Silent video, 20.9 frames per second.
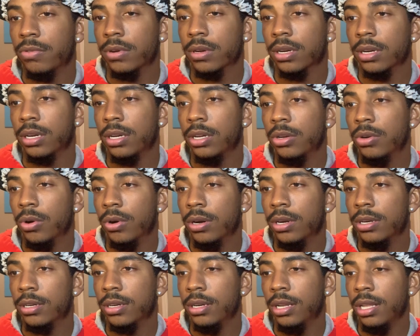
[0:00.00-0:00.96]
for
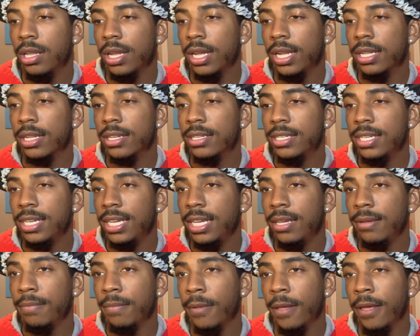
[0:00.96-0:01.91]
Gordon leading the
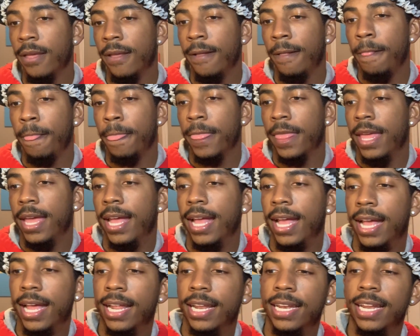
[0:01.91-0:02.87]
team.
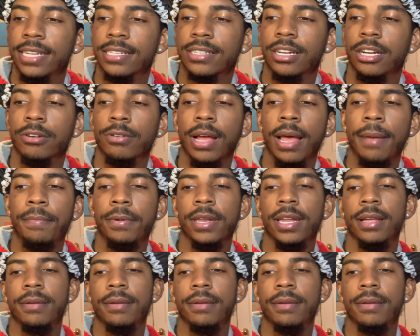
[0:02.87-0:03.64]
And that's gonna wrap it